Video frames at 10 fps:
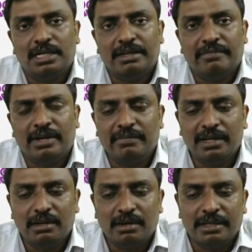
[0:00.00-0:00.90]

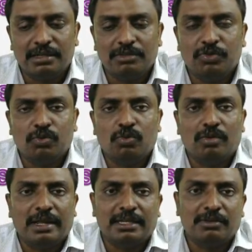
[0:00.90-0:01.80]
whenever, like if you
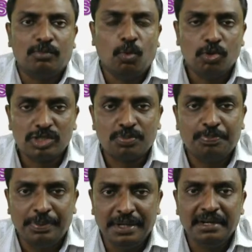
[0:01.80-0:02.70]
like more
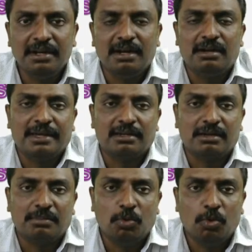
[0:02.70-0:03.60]
speed and like
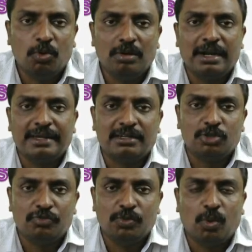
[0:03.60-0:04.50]
more, like
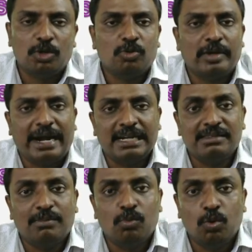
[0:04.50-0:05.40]
if you want to handle
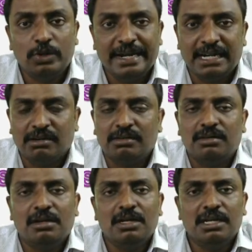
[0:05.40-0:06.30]
the more
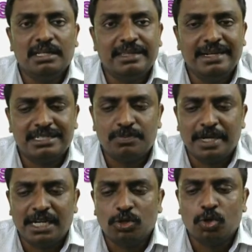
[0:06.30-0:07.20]
data, then it's
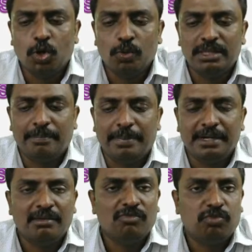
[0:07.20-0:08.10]
better to go with the
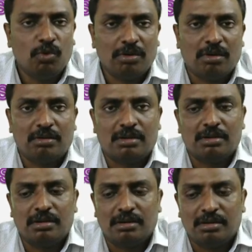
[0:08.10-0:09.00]
Pentium 4
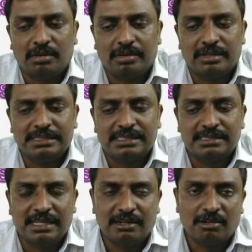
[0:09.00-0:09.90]
or
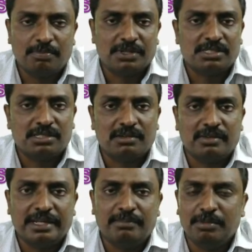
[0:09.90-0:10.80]
Sairam processor,
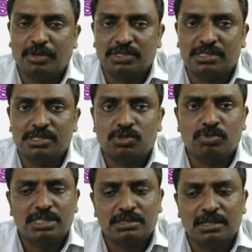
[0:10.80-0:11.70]
AMD processors,
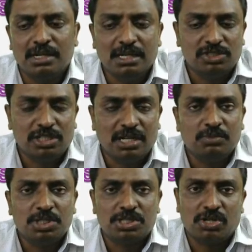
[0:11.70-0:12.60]
which
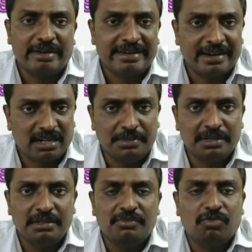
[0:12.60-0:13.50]
is not
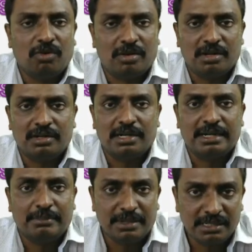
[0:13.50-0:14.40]
recommended for an
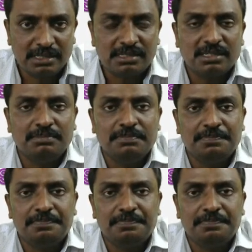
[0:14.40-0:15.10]
embedded system,